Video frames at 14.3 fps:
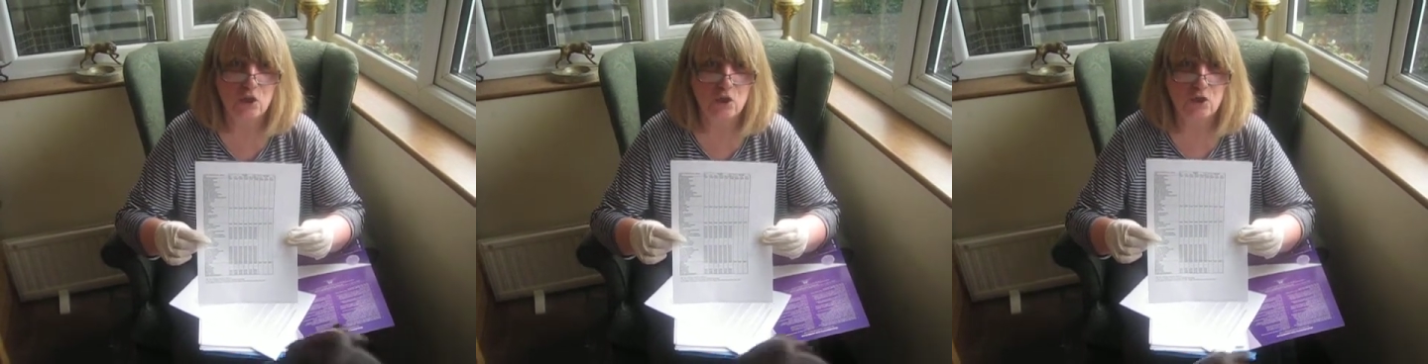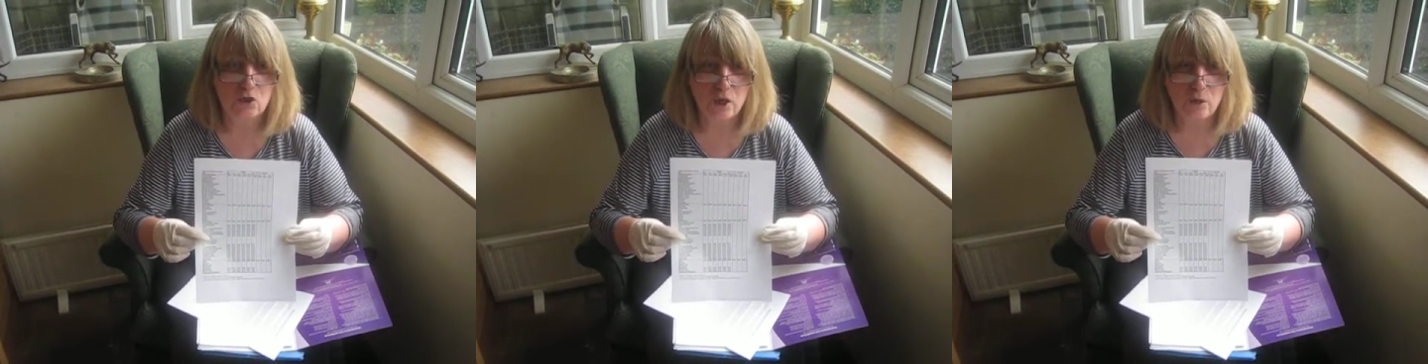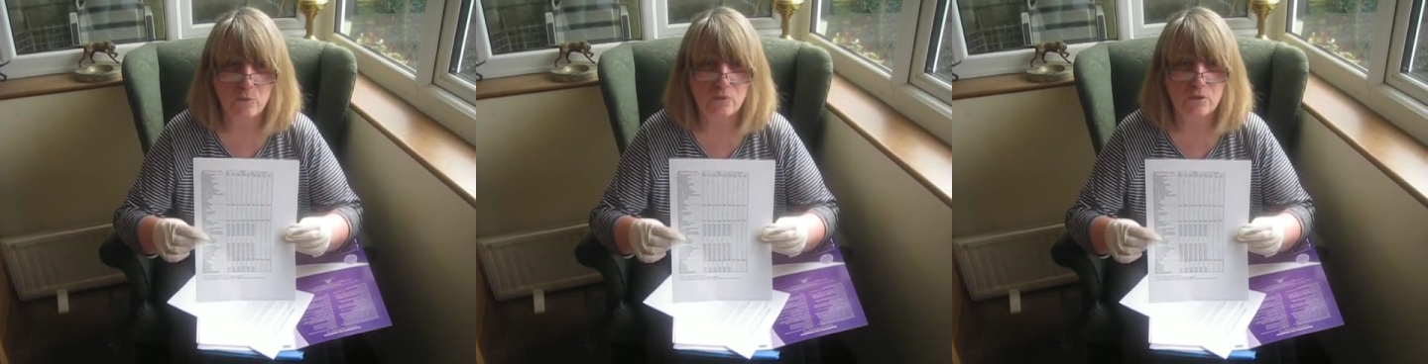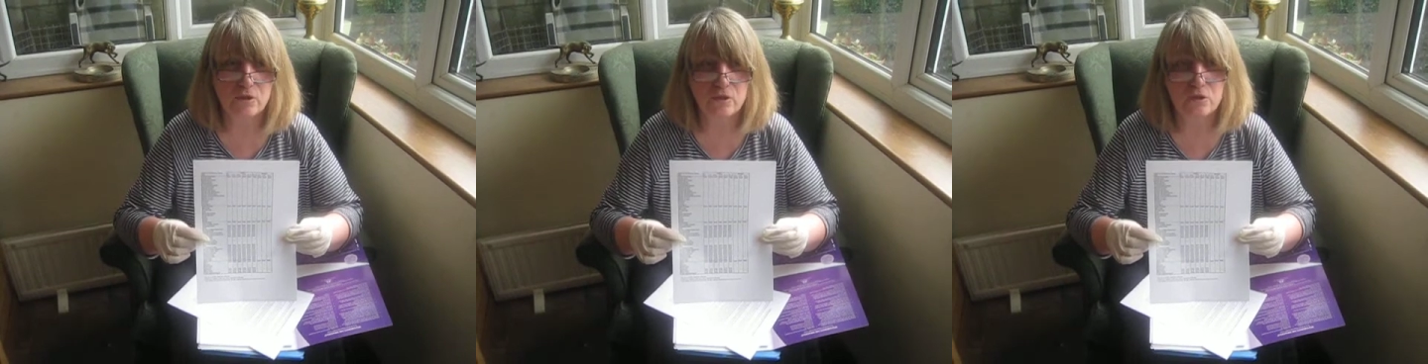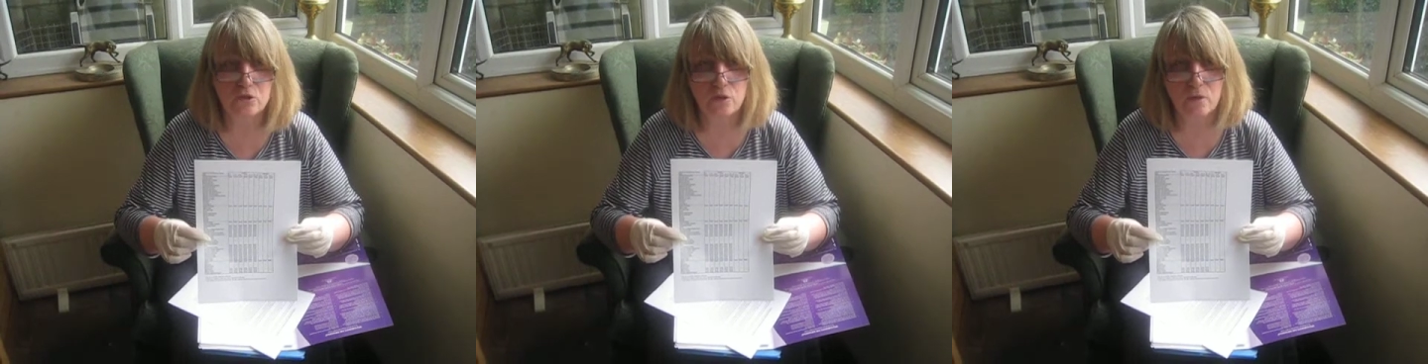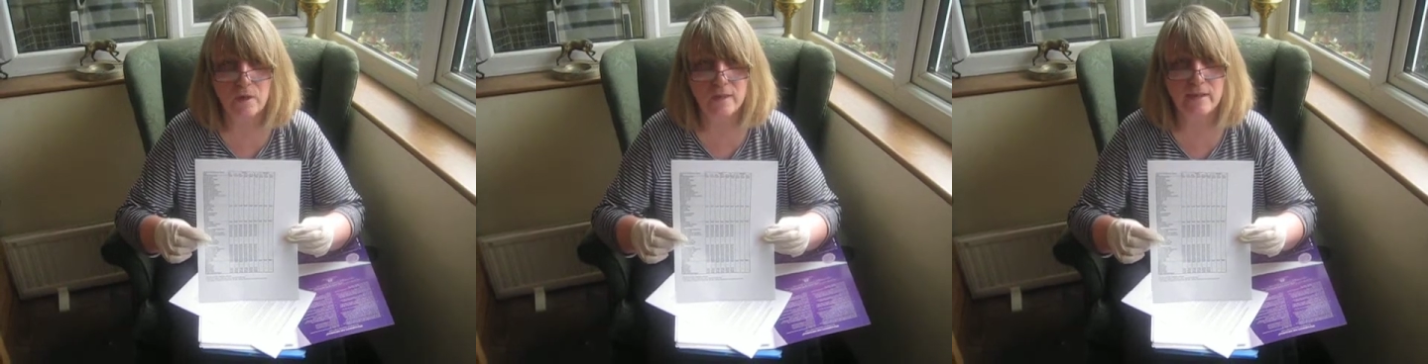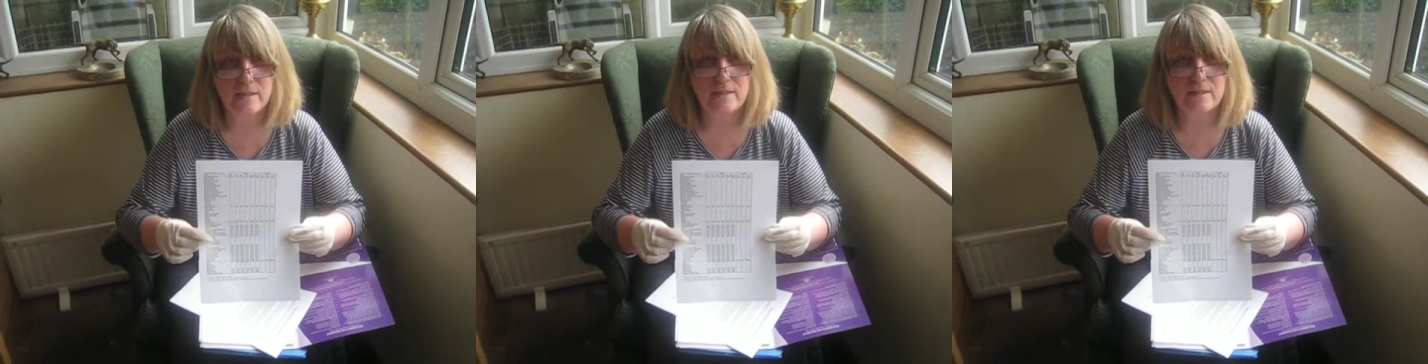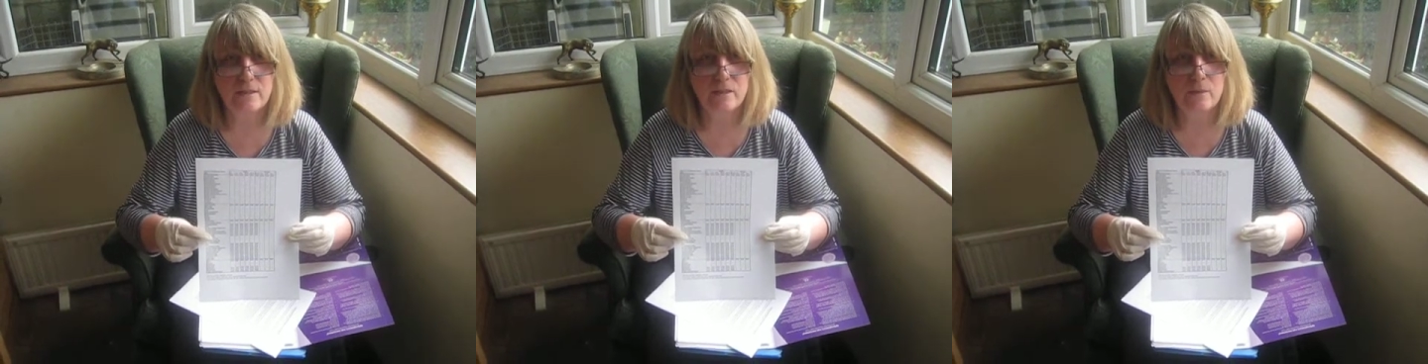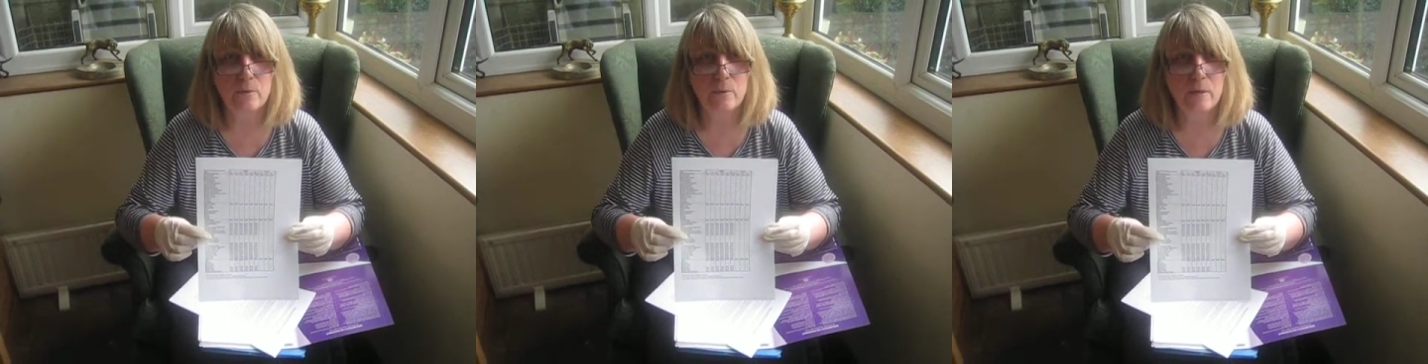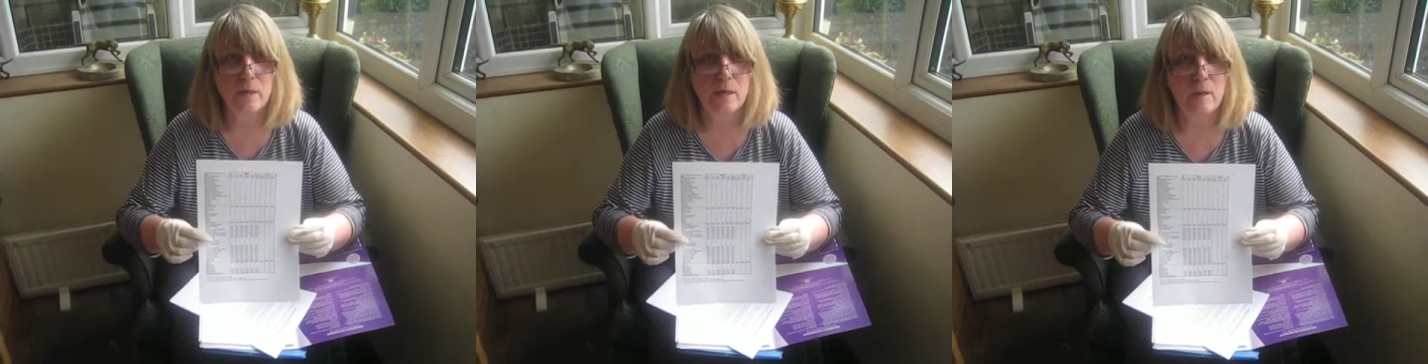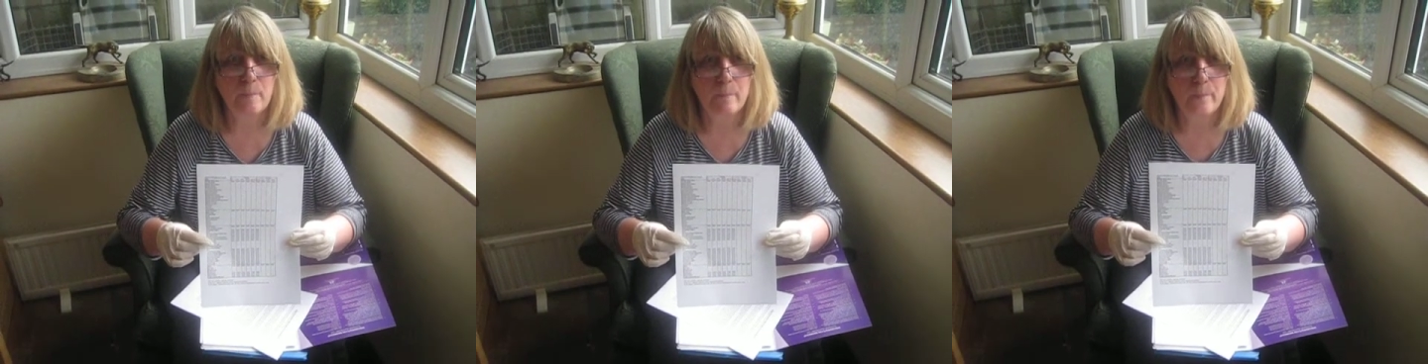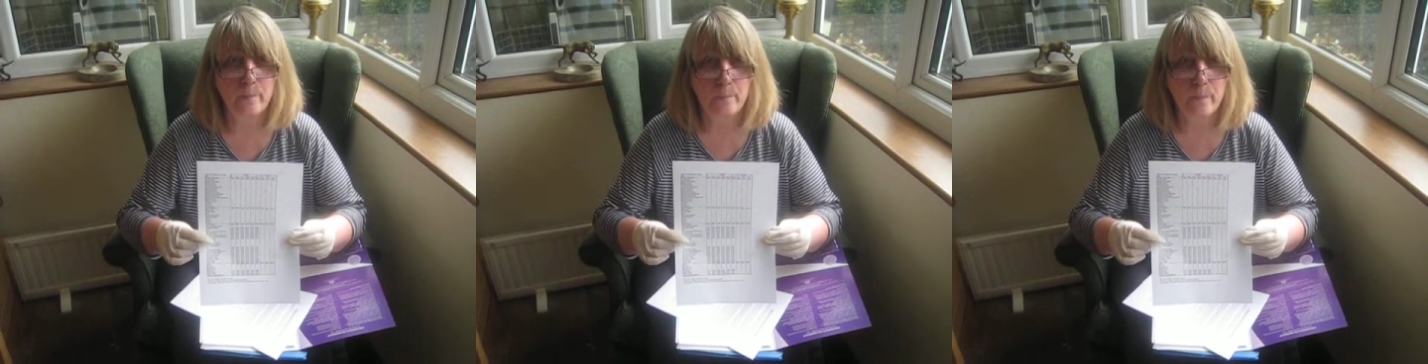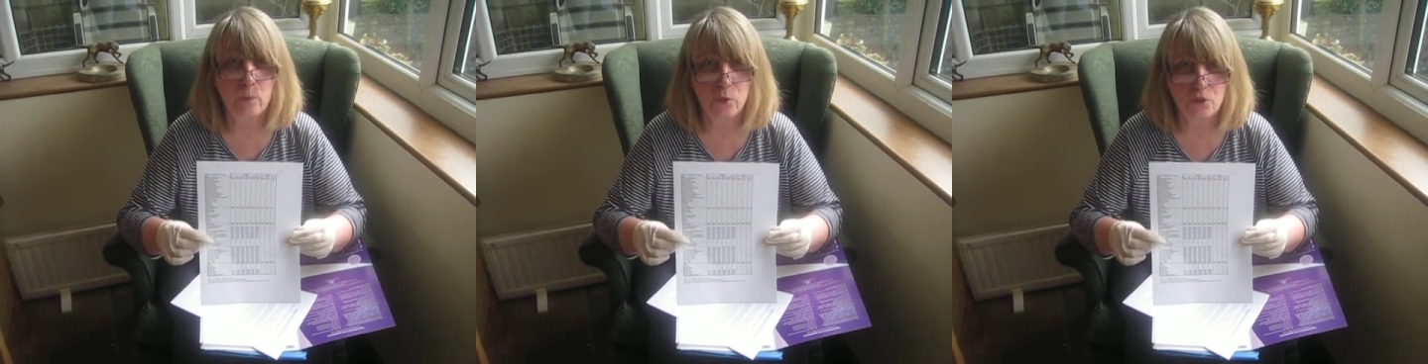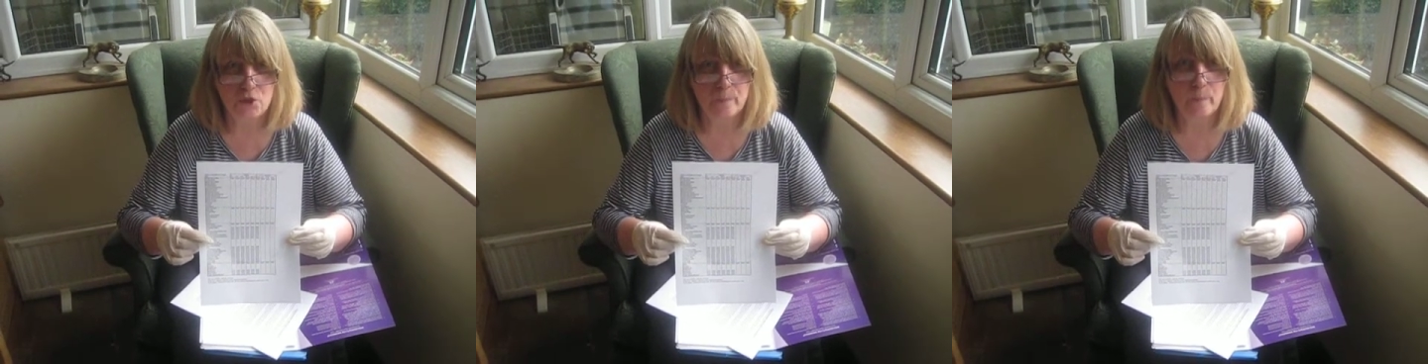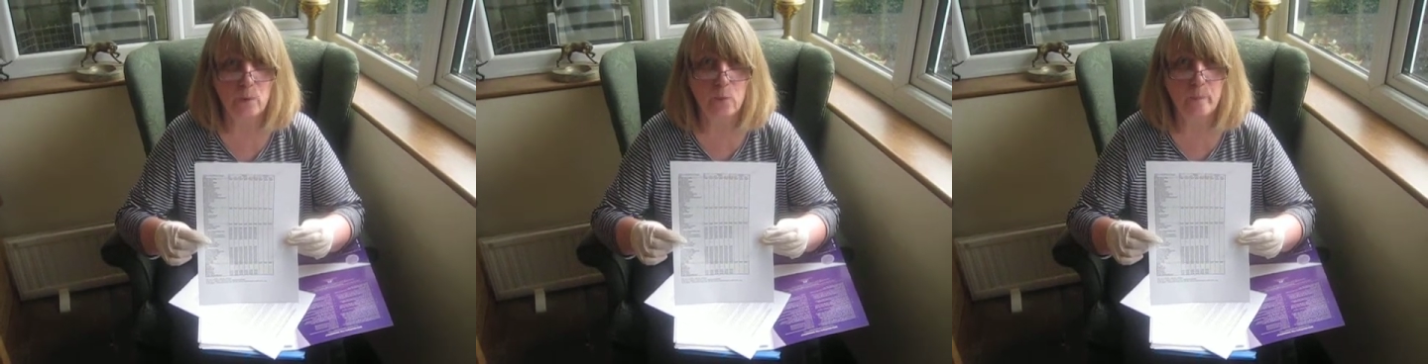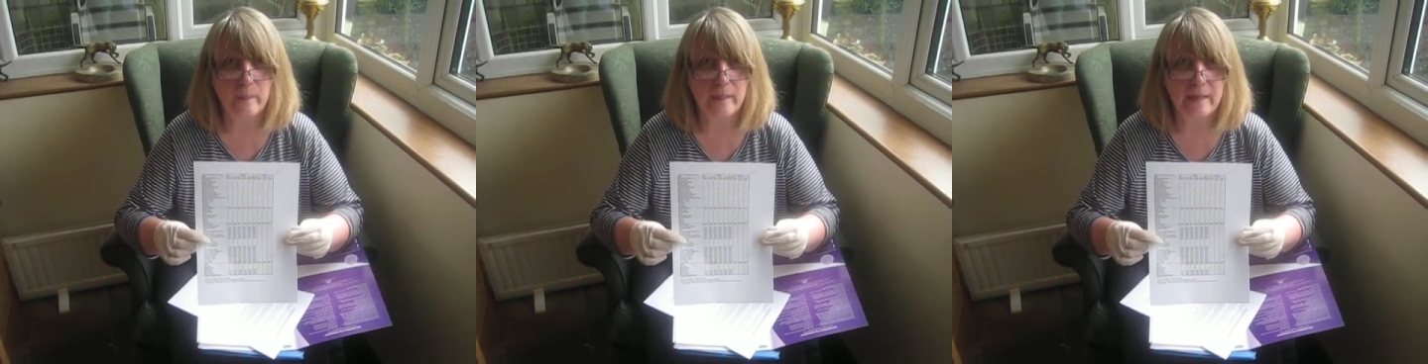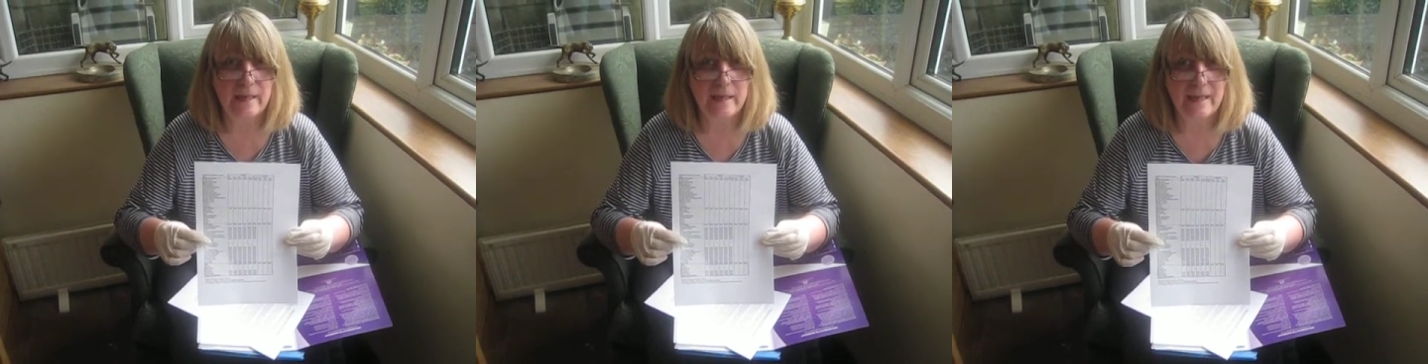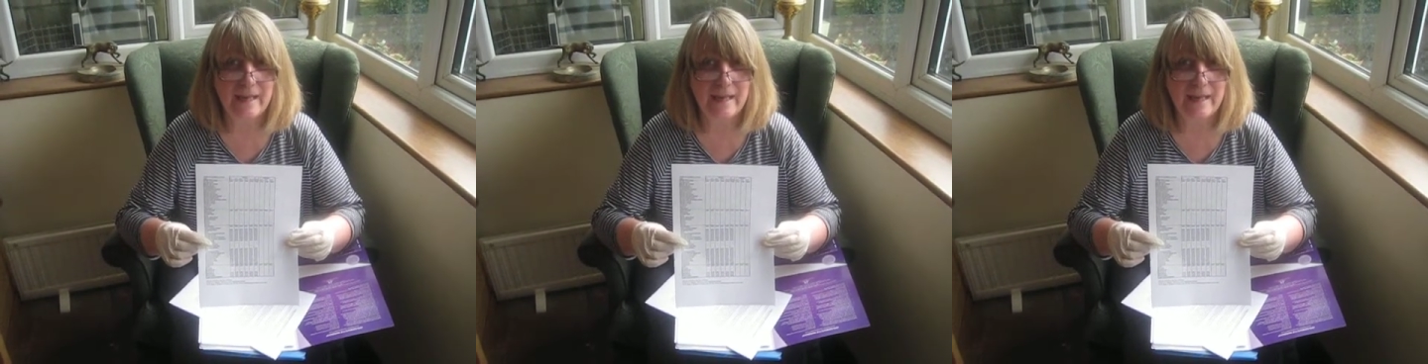Don't try to push a puppy